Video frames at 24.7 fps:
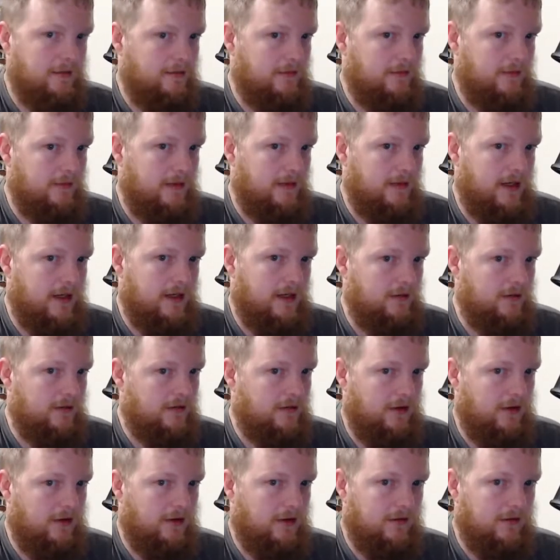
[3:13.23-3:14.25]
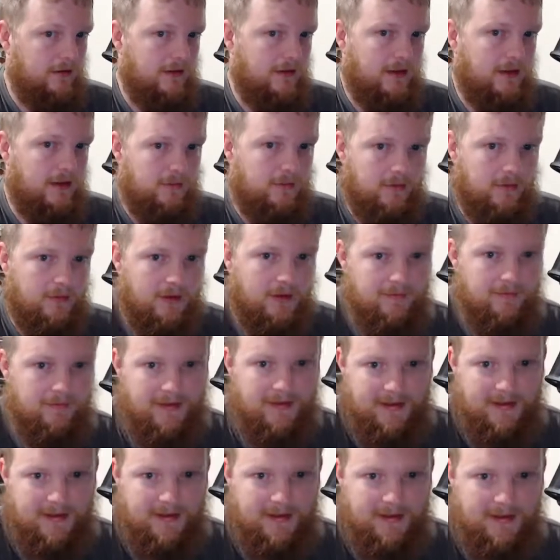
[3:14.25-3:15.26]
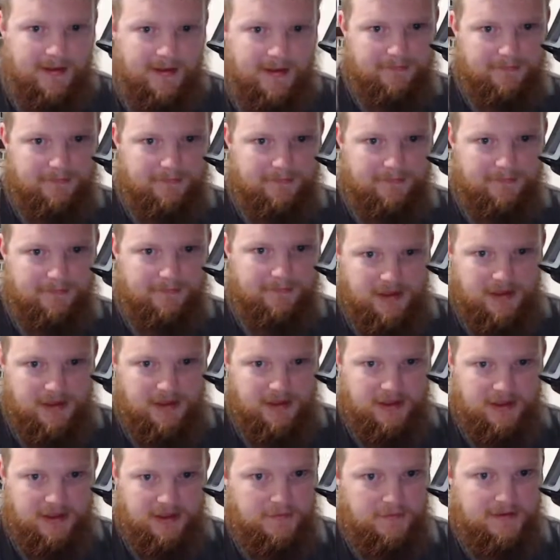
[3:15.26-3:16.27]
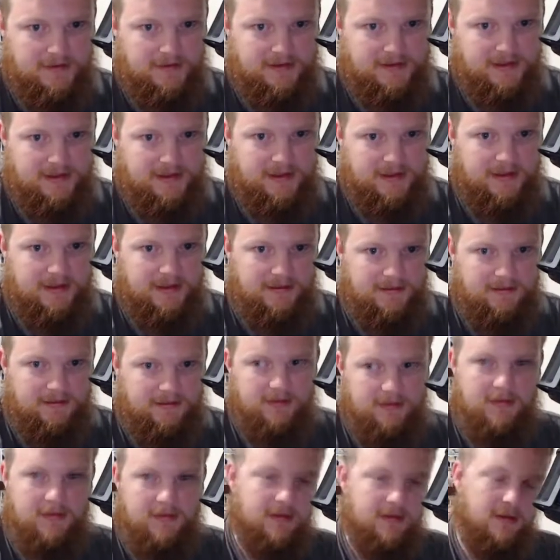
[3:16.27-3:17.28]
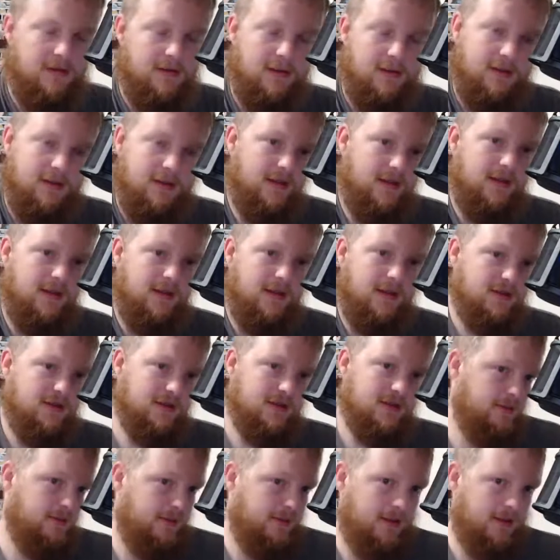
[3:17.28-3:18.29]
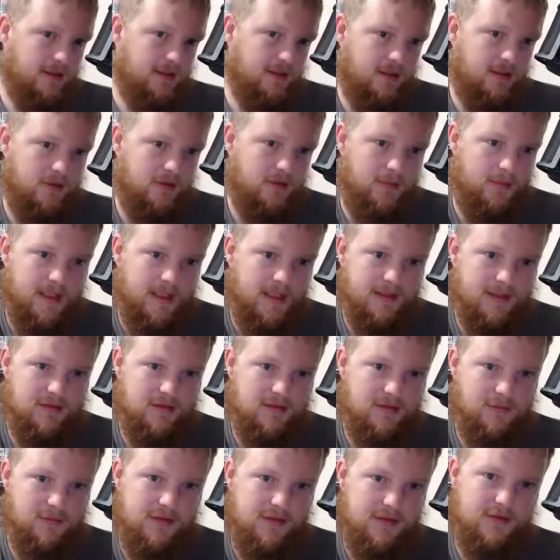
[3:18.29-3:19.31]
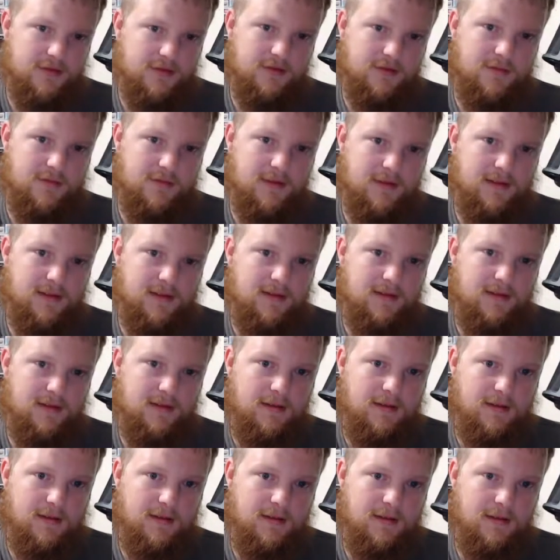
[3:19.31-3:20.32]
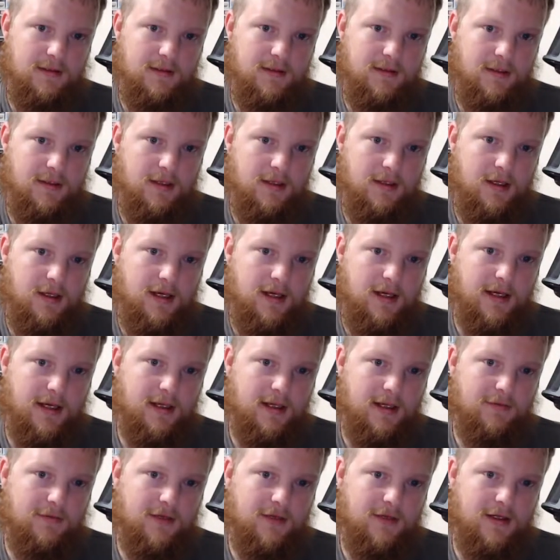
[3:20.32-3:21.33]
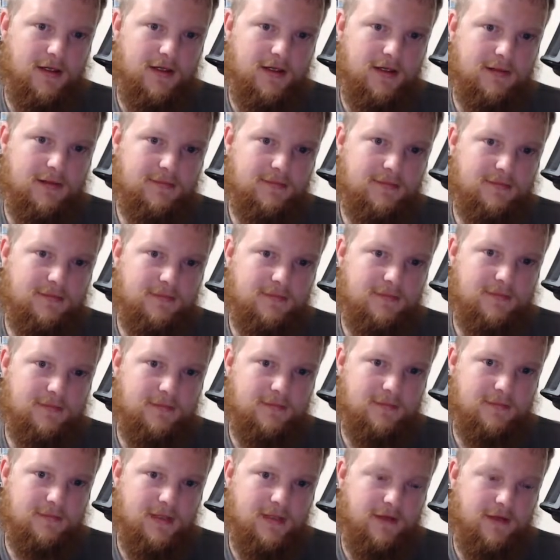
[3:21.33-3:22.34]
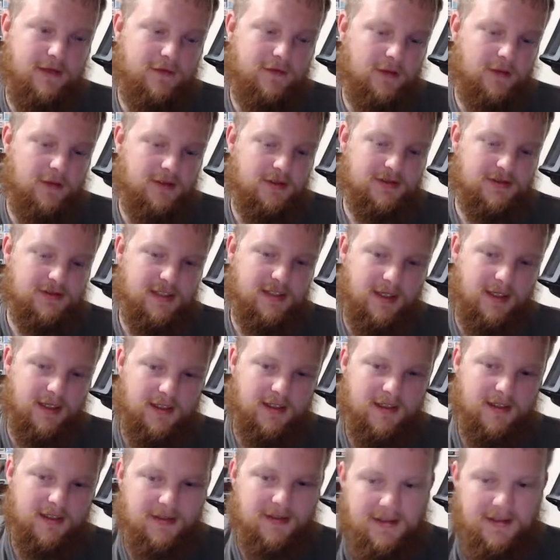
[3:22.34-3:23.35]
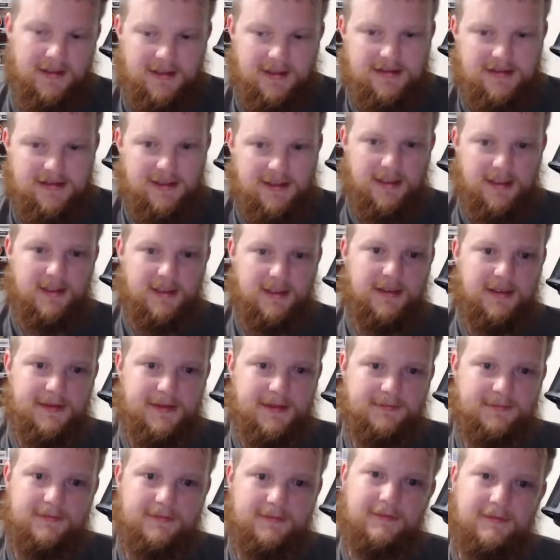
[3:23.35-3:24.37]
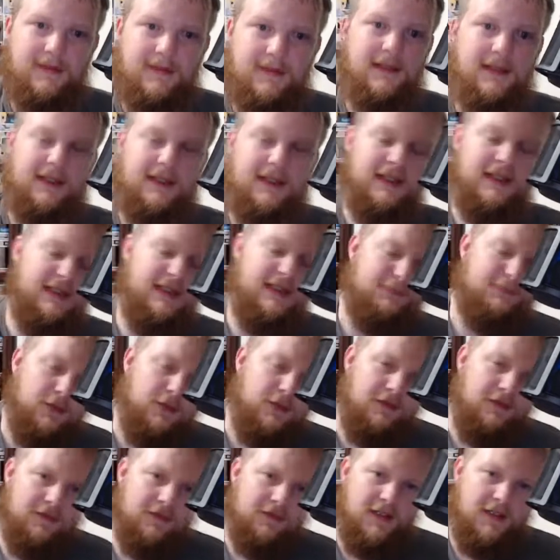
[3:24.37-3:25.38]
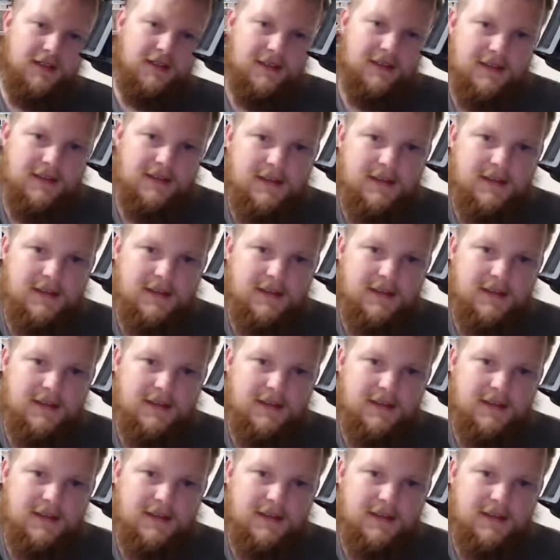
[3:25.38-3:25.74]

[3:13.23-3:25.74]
odds are that I won't even end up finishing Wolfenstein, and I'll just go back to Witcher 3. I follow this guy. It's a Gundam. He's pretty funny.